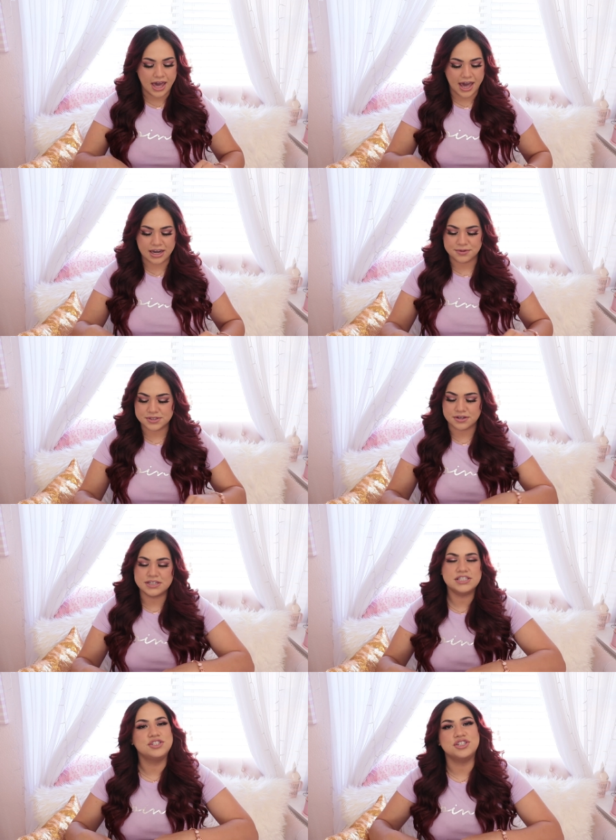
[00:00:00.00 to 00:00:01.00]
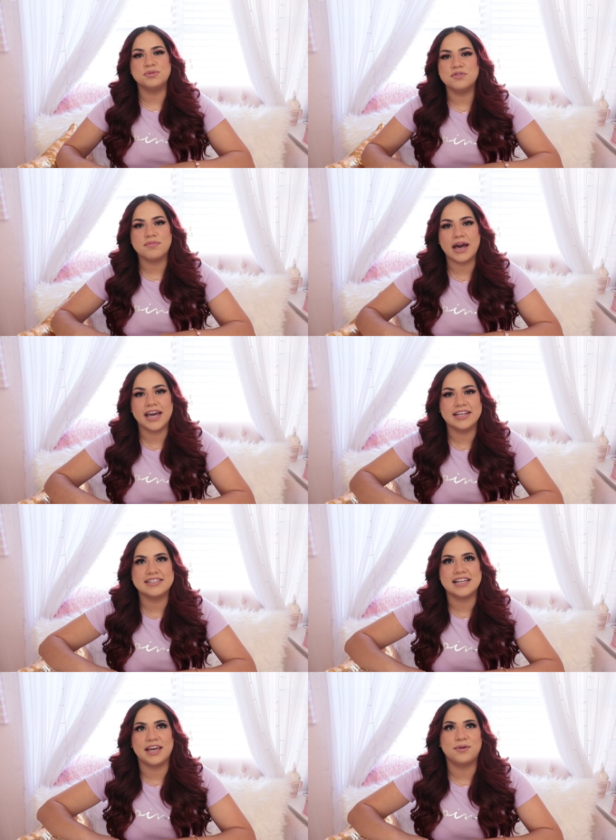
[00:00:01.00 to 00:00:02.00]
and it was always a dream of mine
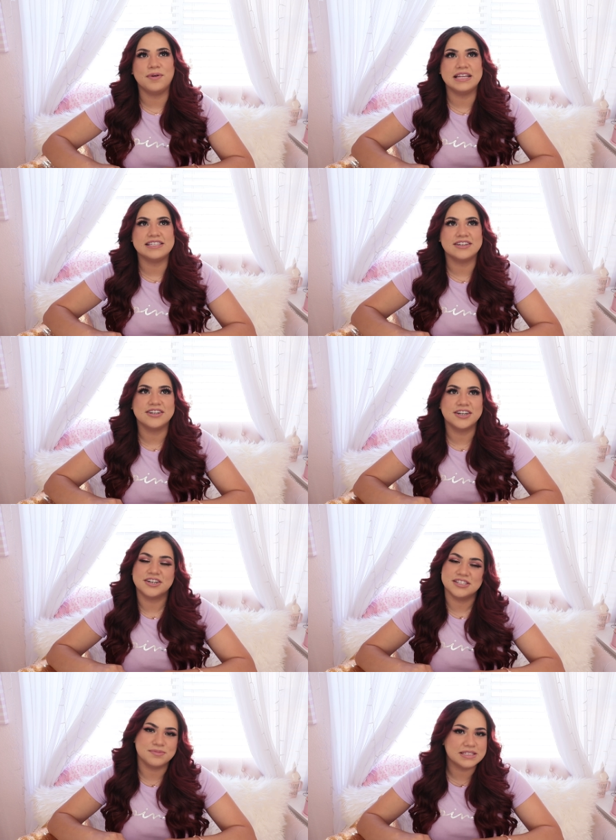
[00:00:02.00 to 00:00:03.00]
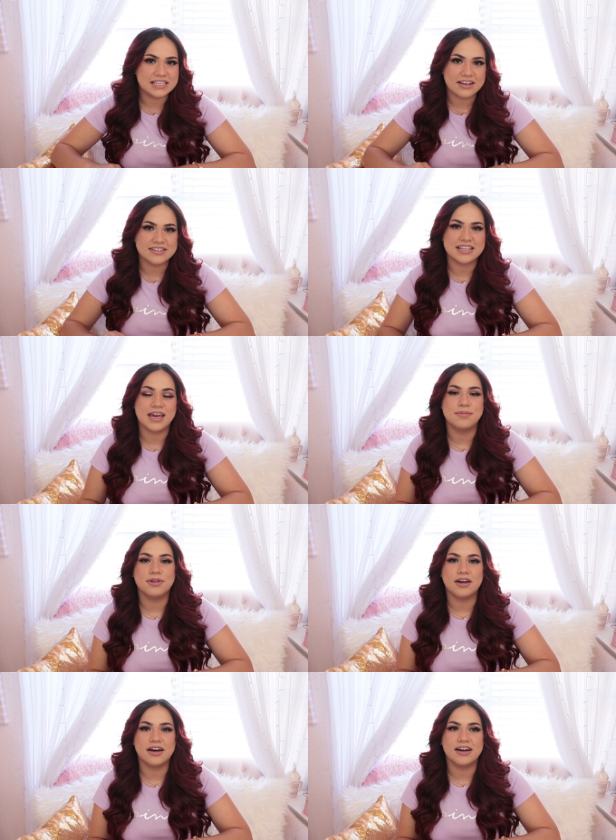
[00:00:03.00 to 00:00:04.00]
to like wait till her Christmas sales came
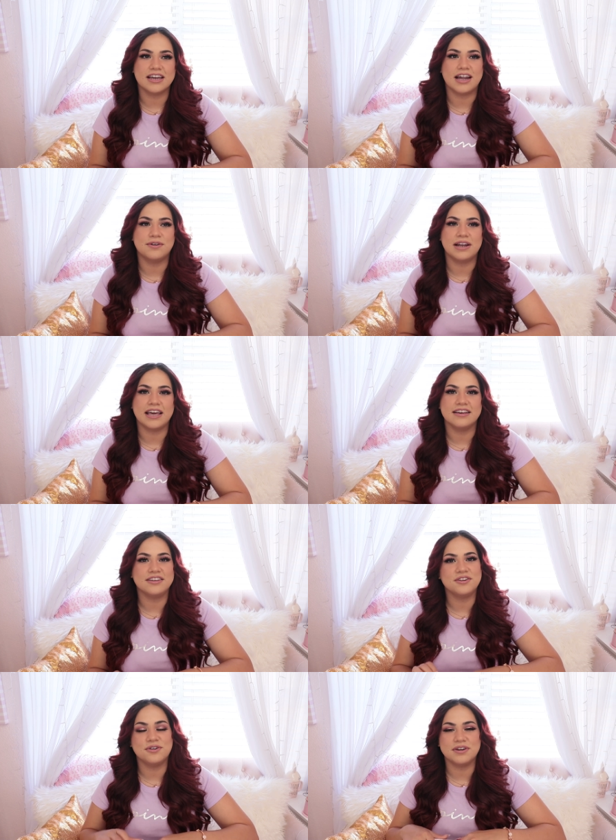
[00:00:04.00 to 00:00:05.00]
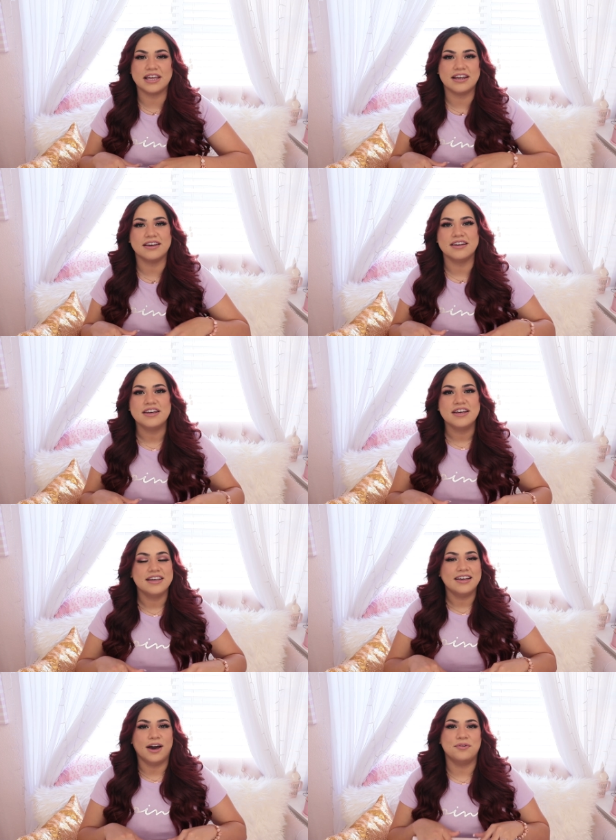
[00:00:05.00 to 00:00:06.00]
along and I would like you know get a
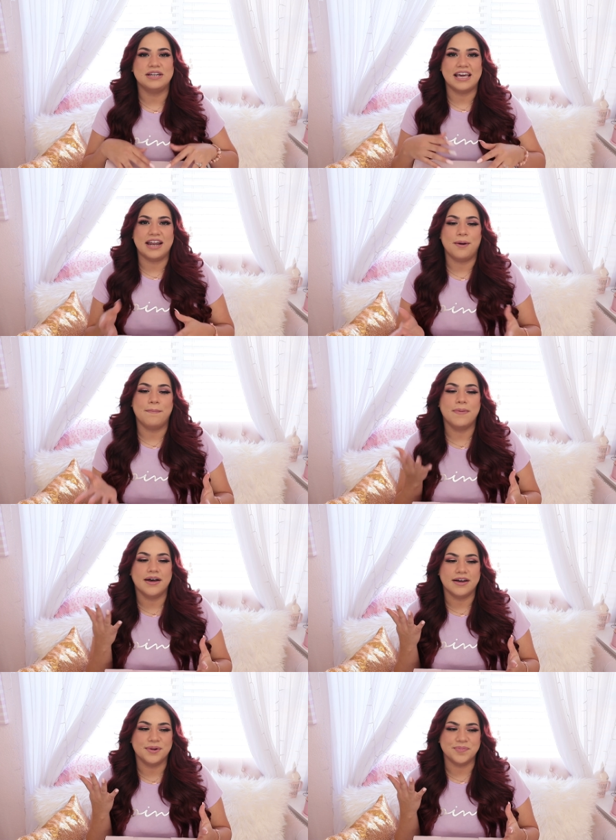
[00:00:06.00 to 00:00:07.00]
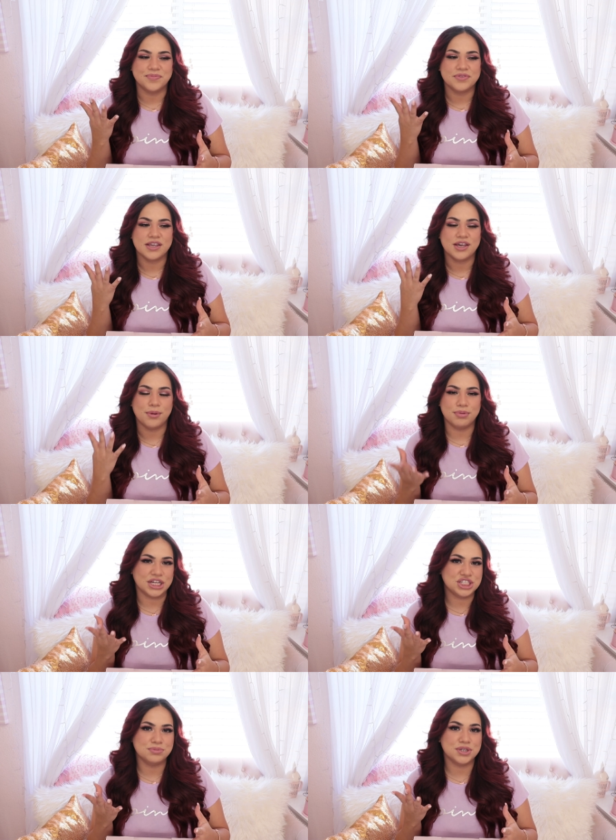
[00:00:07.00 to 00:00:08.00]
I would get a um, a
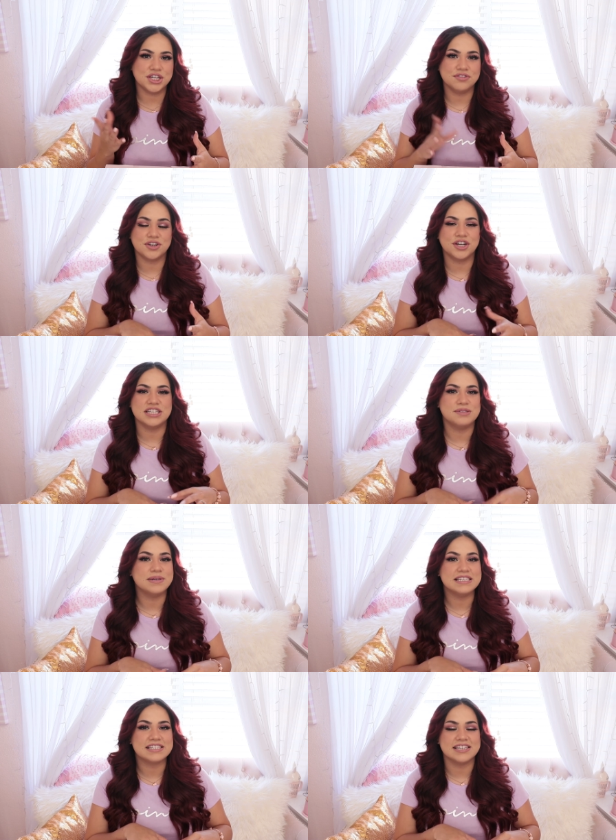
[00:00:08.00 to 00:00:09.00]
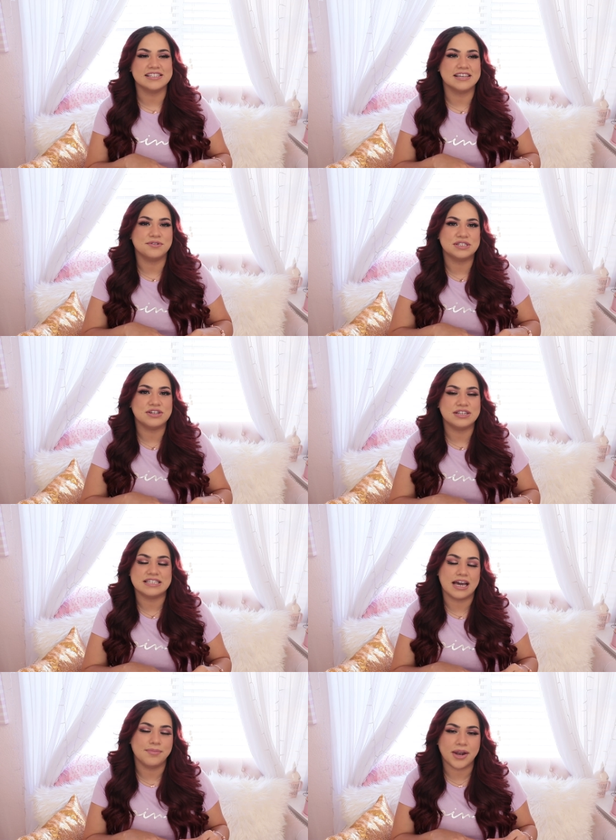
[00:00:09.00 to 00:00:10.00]
brush book for Christmas because that was the only
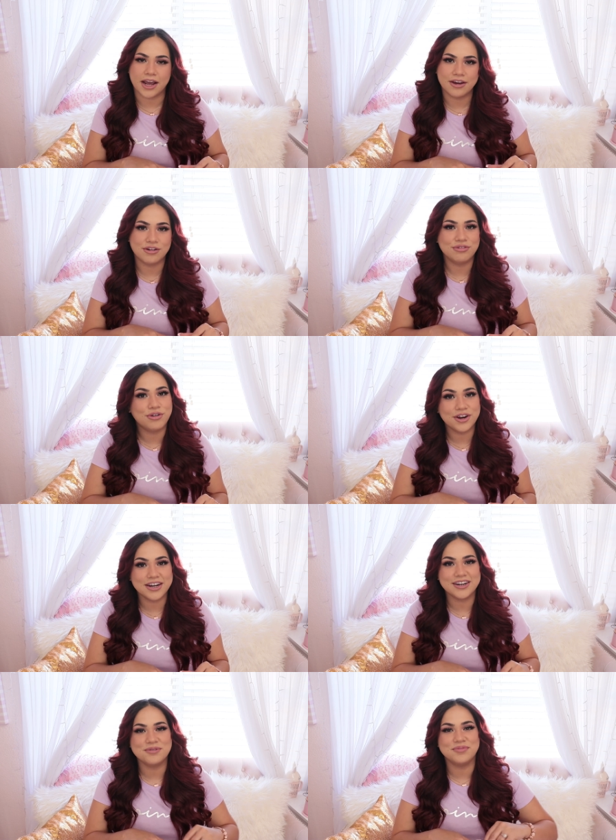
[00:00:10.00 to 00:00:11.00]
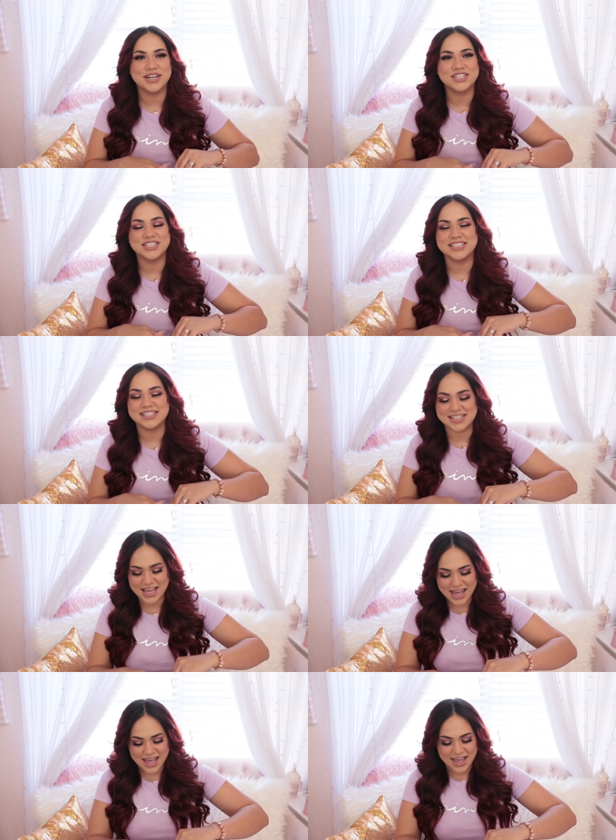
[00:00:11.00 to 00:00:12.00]
time that I could afford her brushes
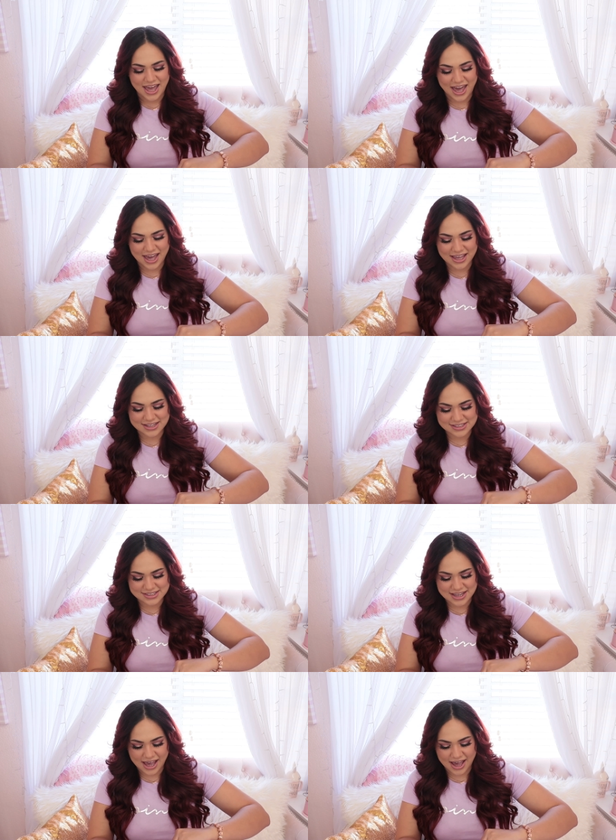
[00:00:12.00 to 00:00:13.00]
and